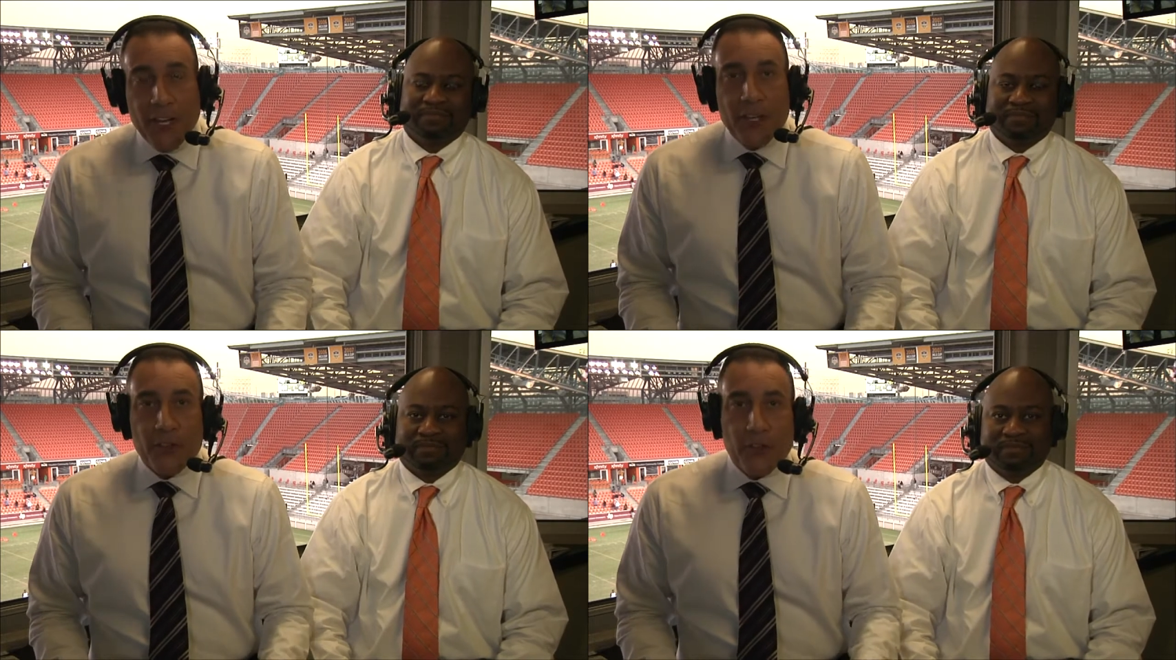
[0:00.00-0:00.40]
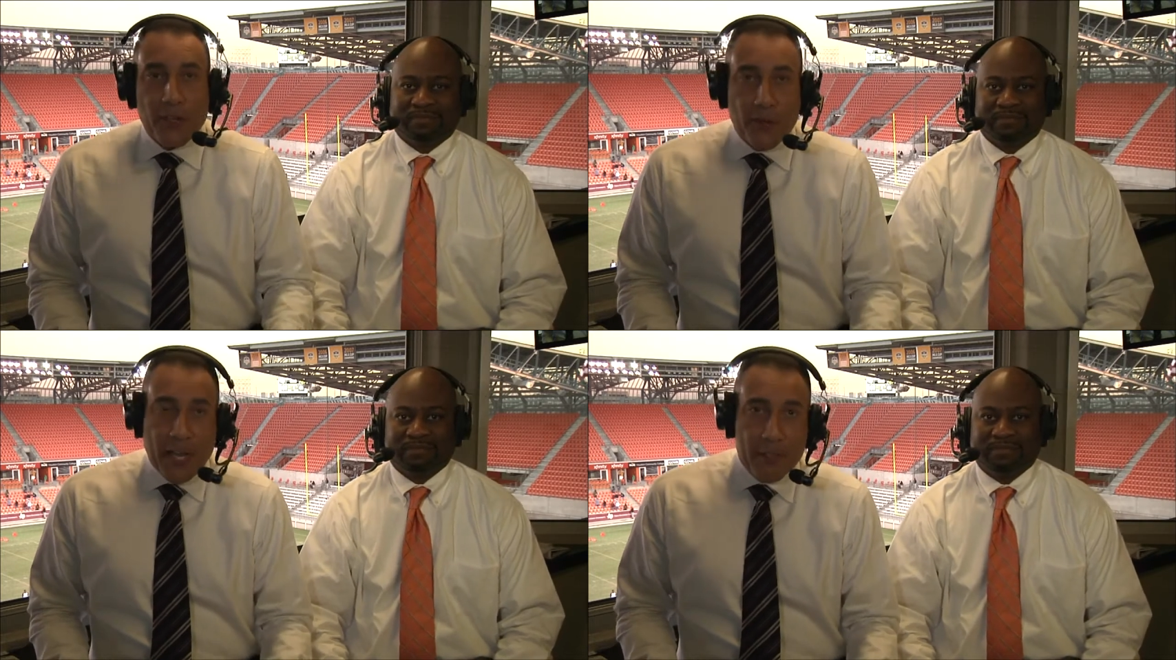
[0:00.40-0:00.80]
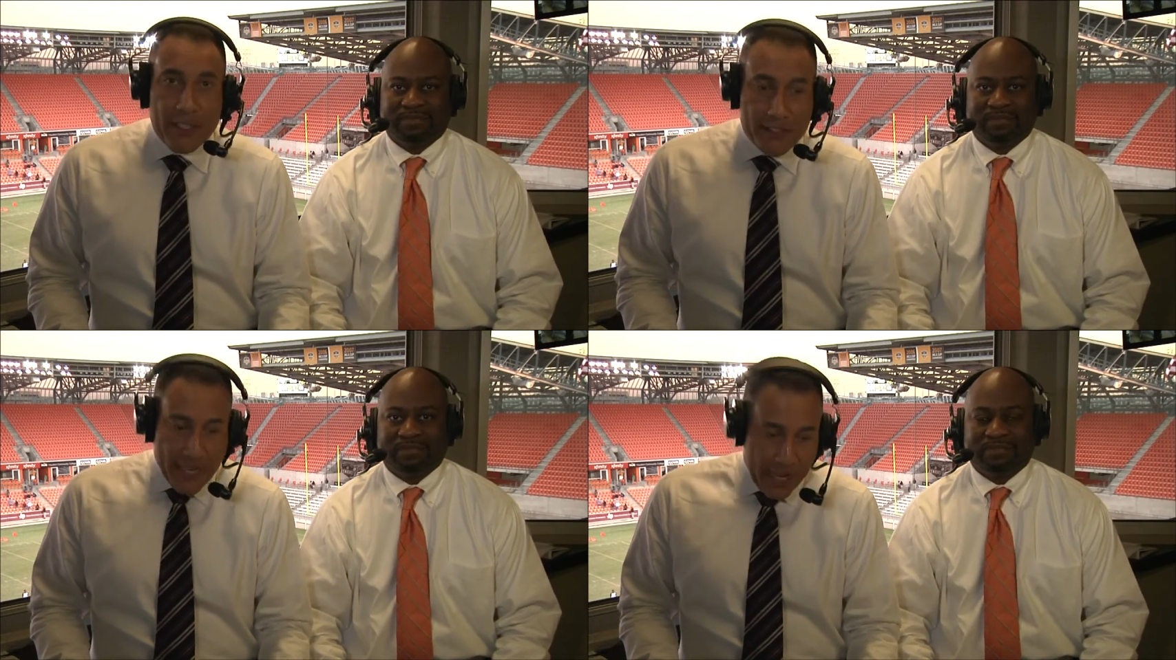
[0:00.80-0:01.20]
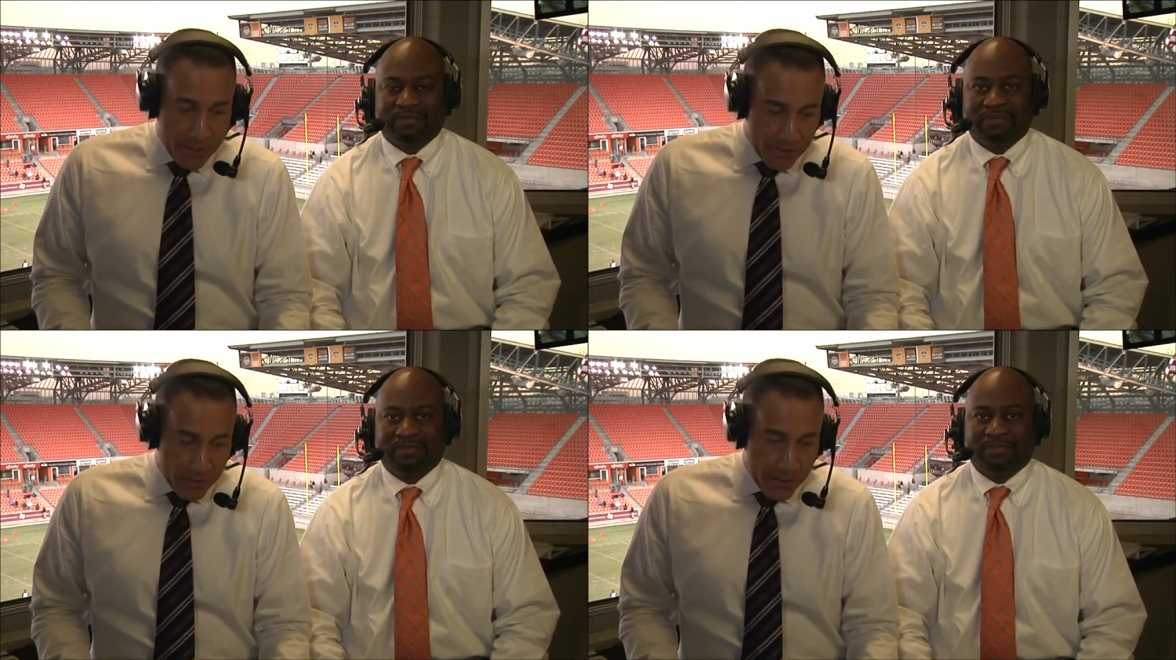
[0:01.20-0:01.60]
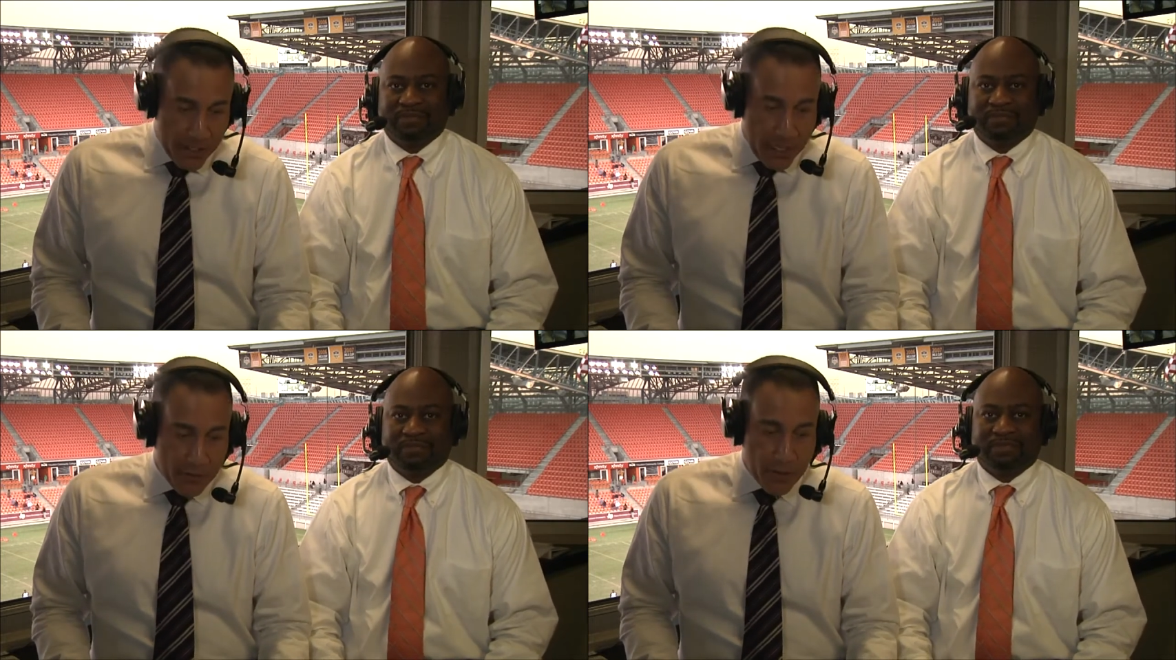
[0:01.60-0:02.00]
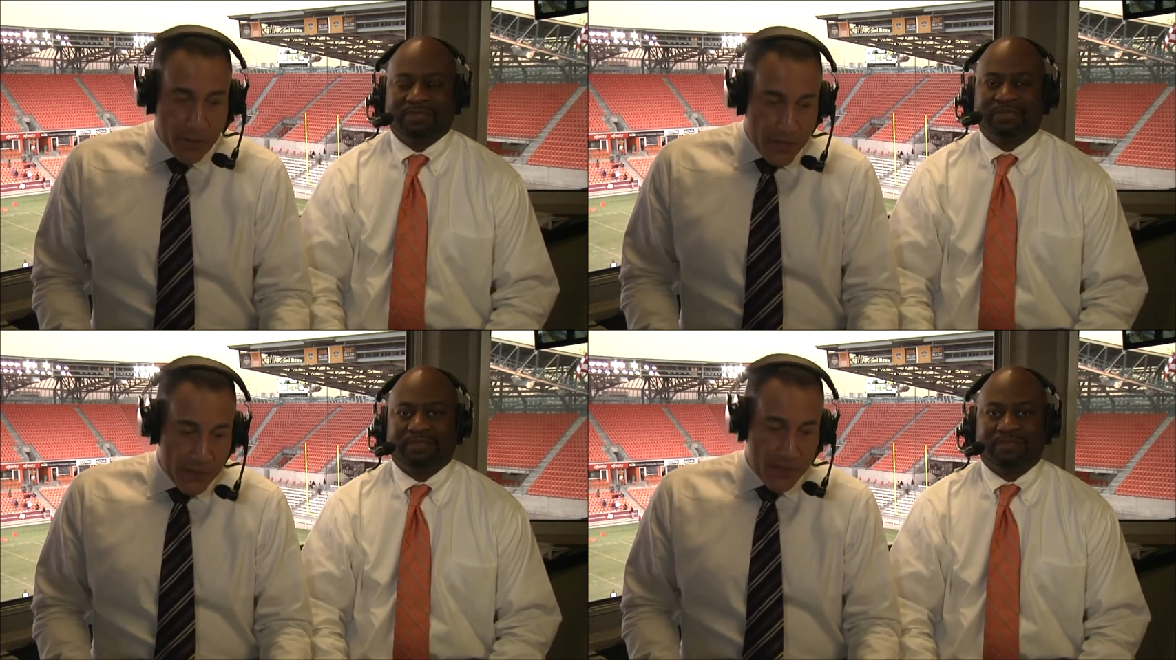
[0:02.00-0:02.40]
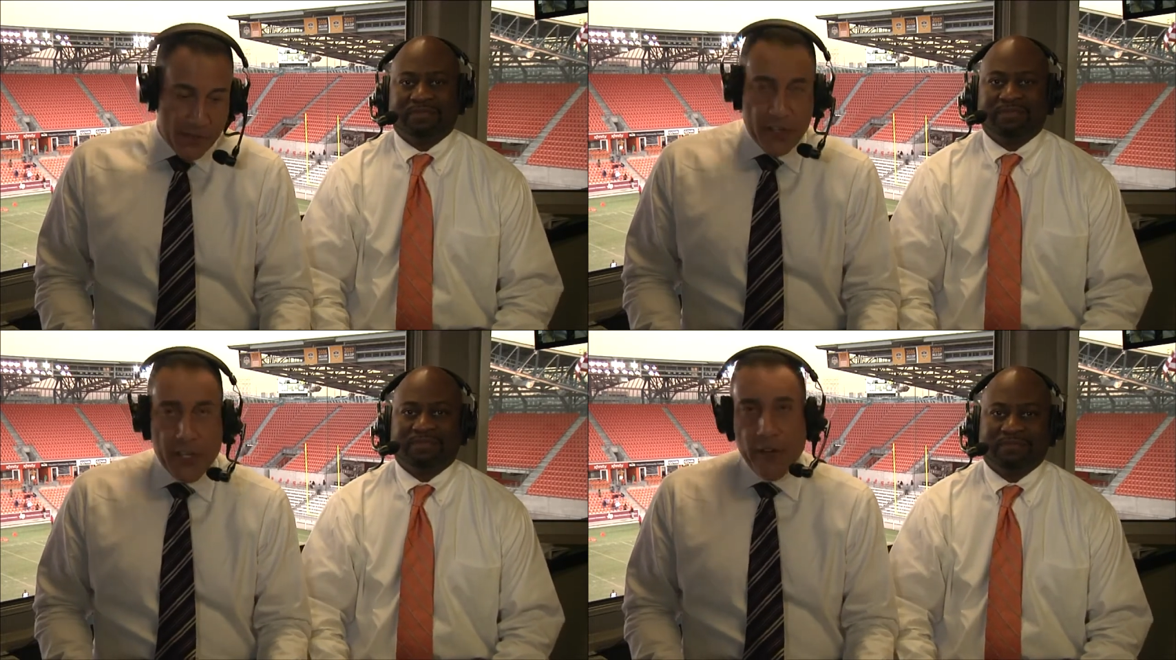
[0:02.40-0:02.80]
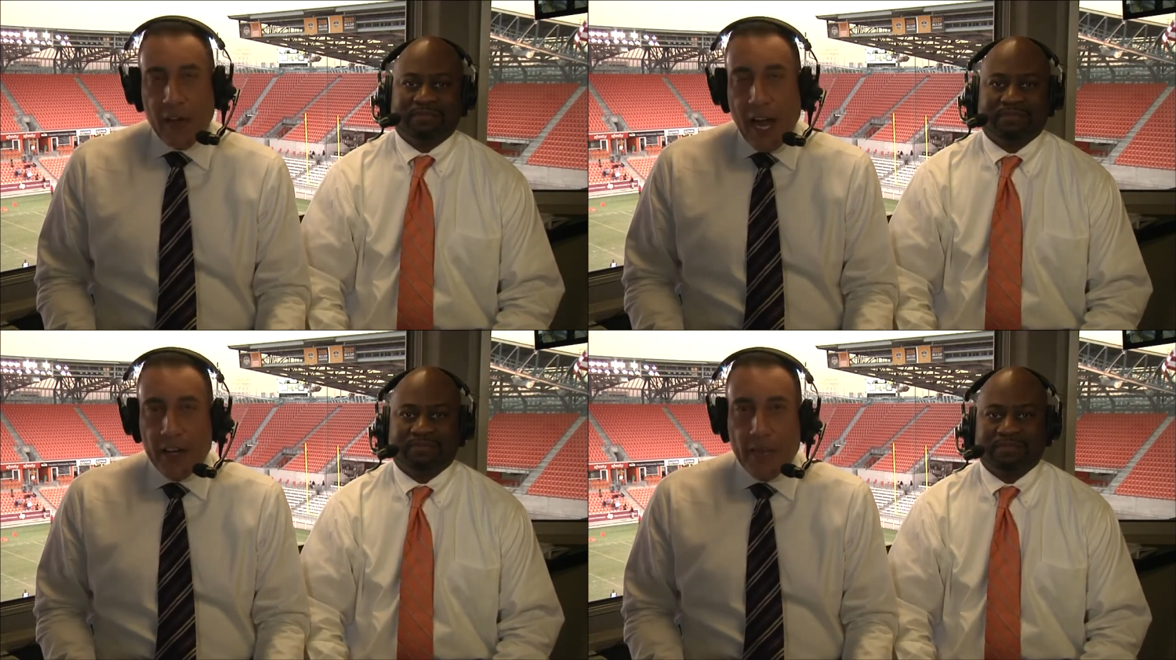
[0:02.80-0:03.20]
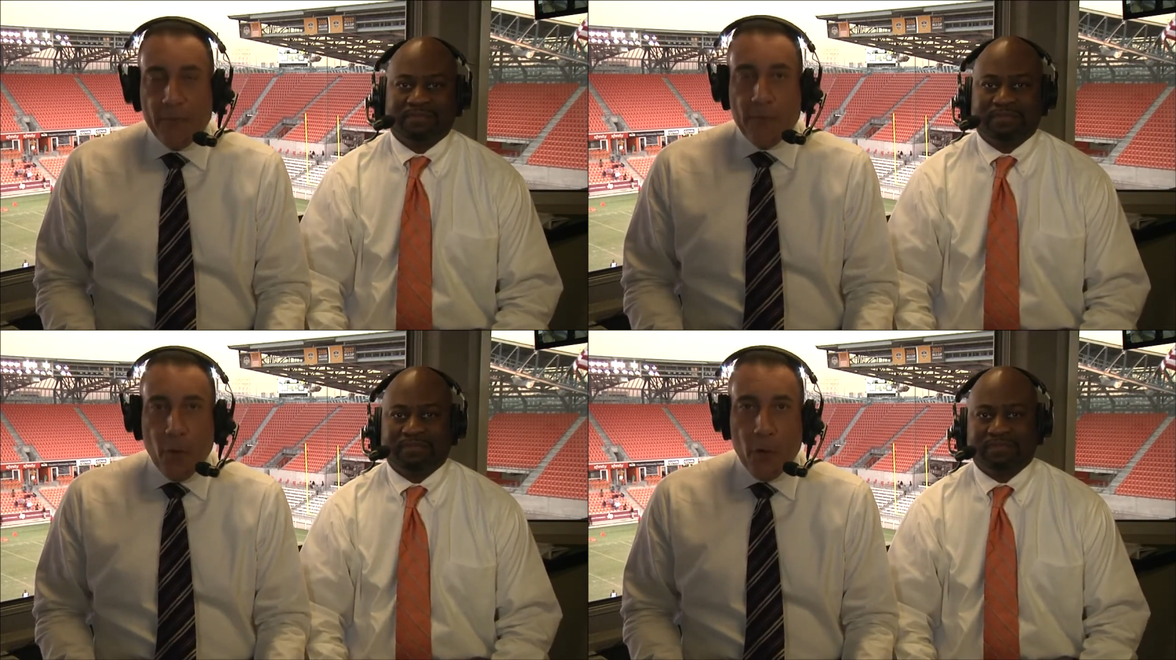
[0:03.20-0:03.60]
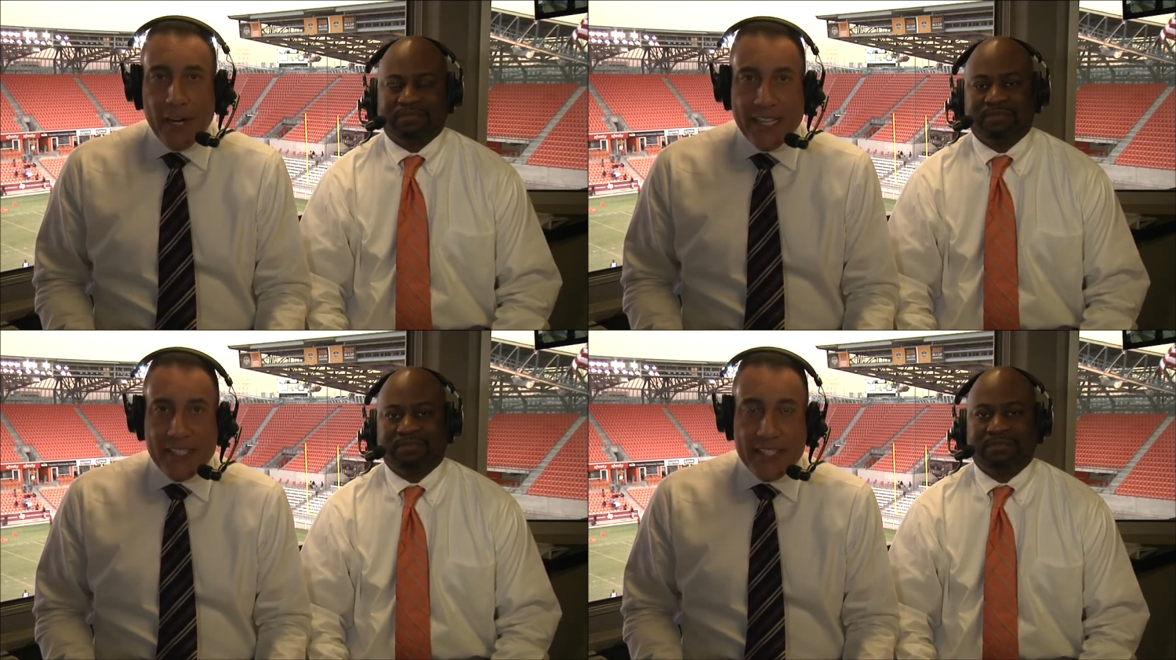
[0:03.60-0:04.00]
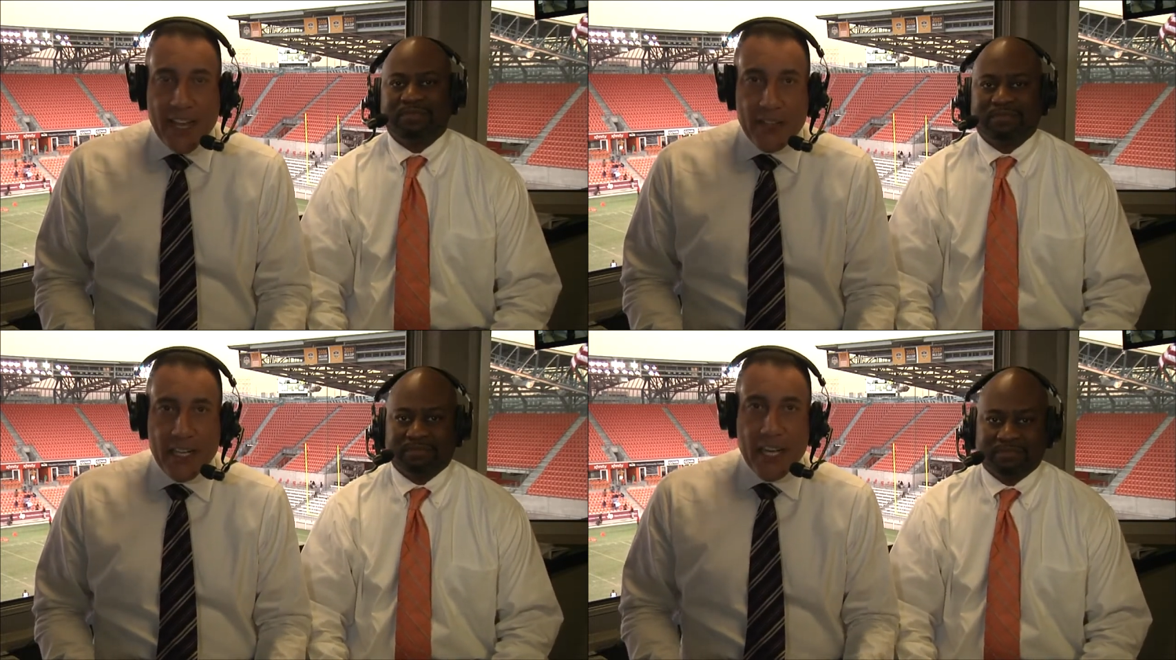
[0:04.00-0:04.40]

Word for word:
Speaker 1: to the Grambling Tigers. So TSU finishes the year out at 4 and 7.